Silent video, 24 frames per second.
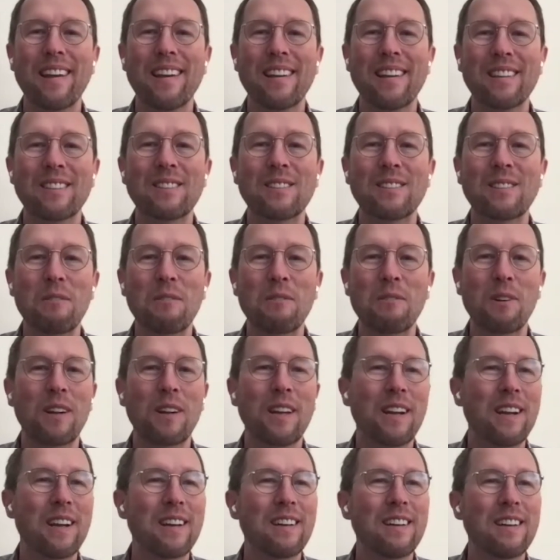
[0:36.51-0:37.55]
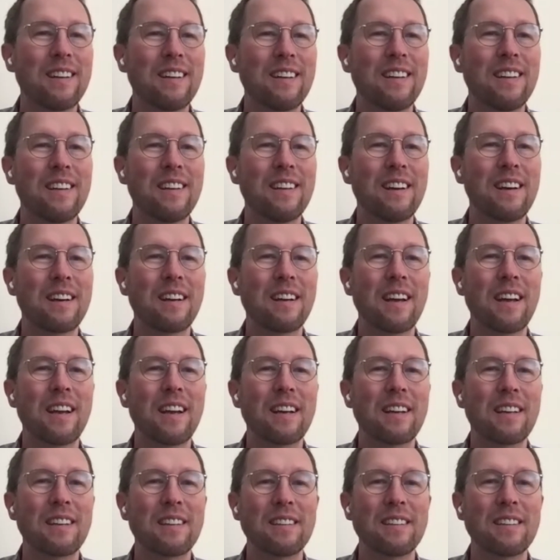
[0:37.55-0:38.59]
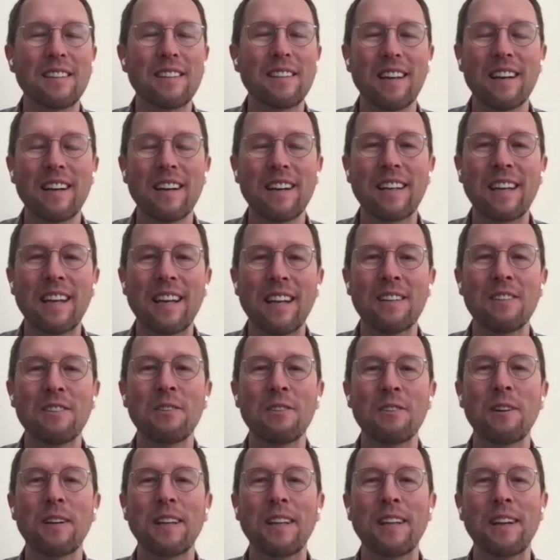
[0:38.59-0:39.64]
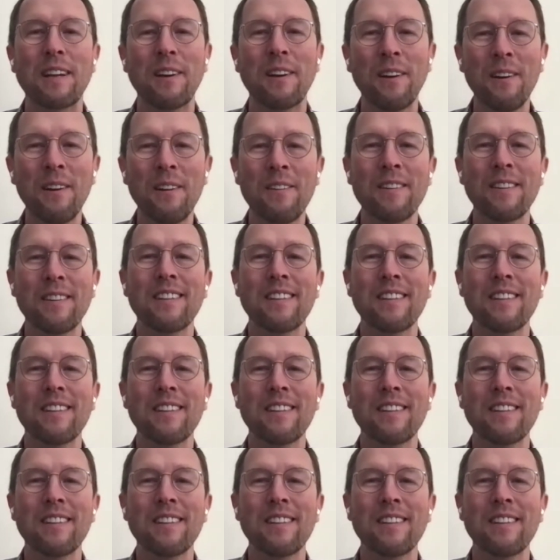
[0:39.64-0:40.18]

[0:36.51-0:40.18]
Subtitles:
And so we're going to get into it here.